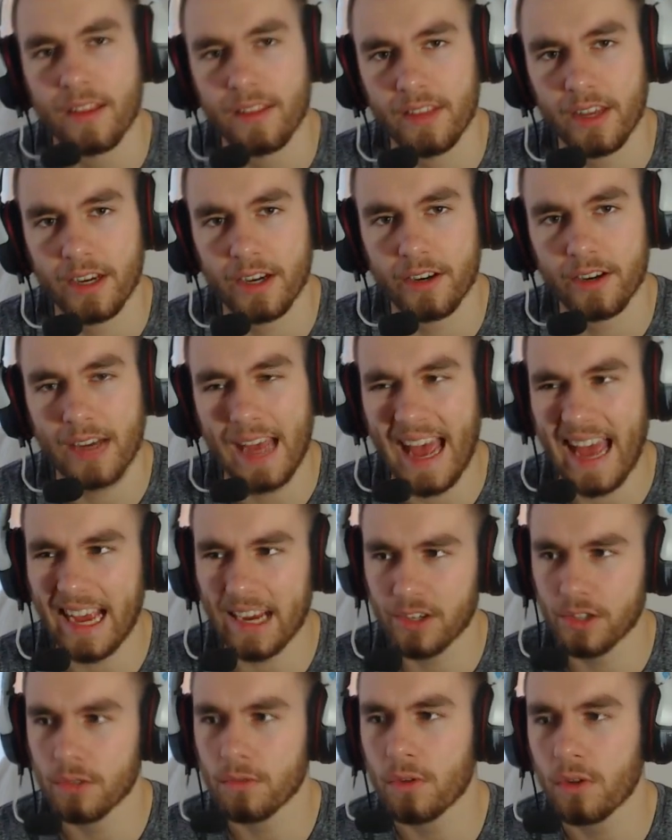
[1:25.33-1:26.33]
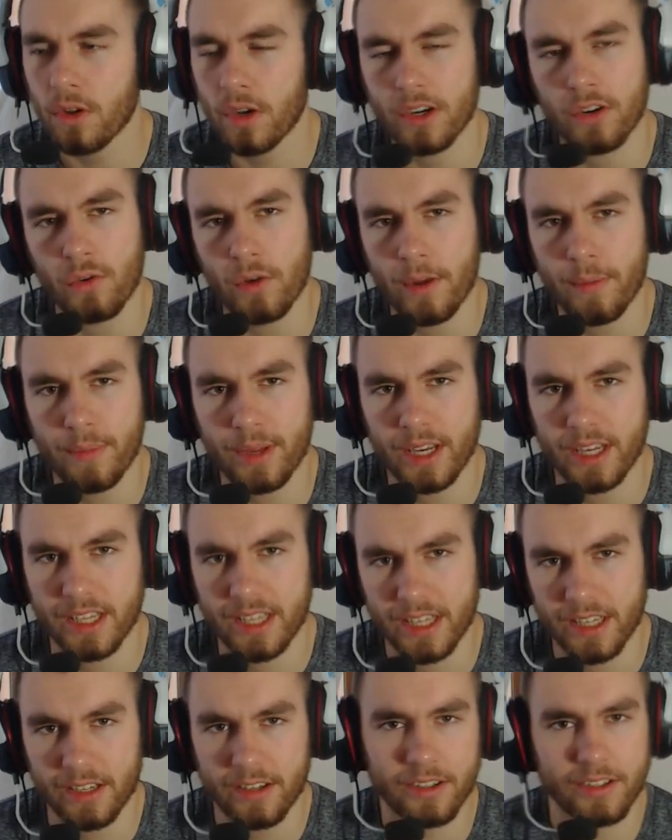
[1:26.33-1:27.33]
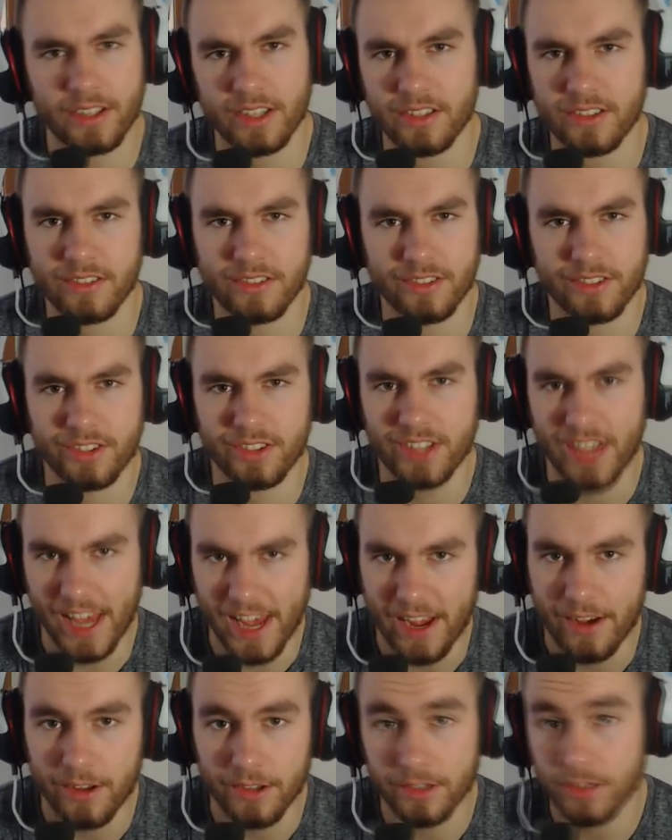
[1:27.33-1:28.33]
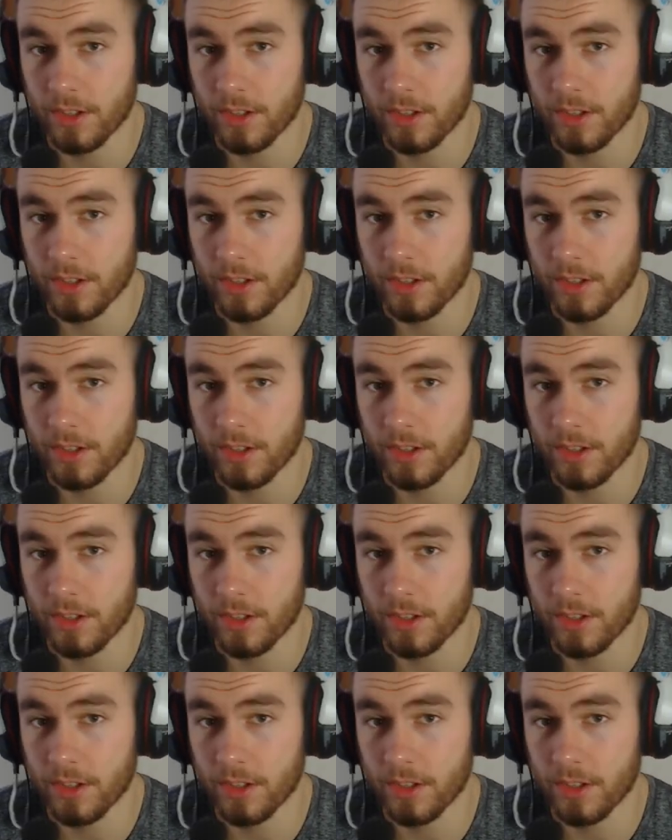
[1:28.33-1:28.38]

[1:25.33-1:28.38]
Their actual equipment and gear doesn't scale,